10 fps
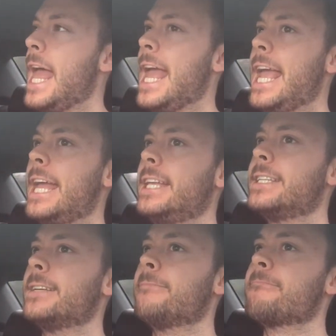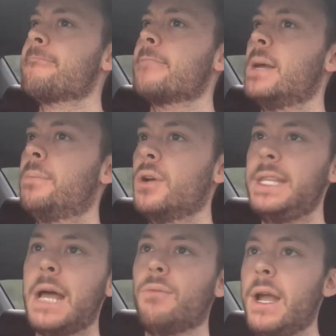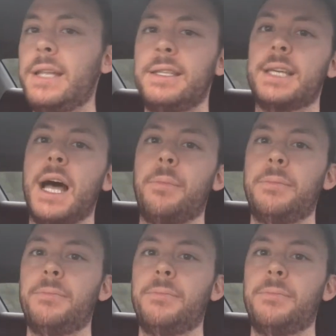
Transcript: And put that right at the top,